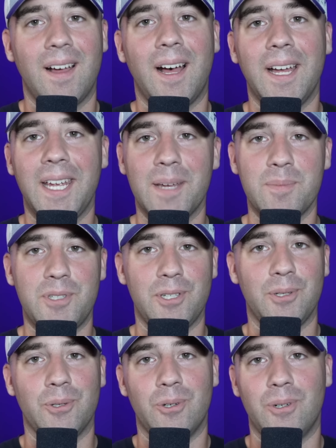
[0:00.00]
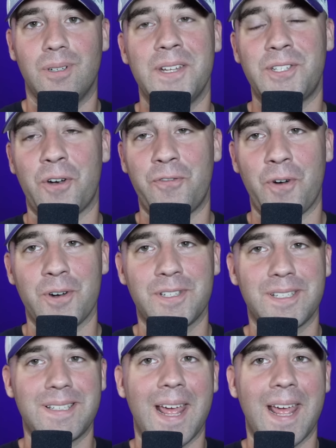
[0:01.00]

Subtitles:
I am too. It's our first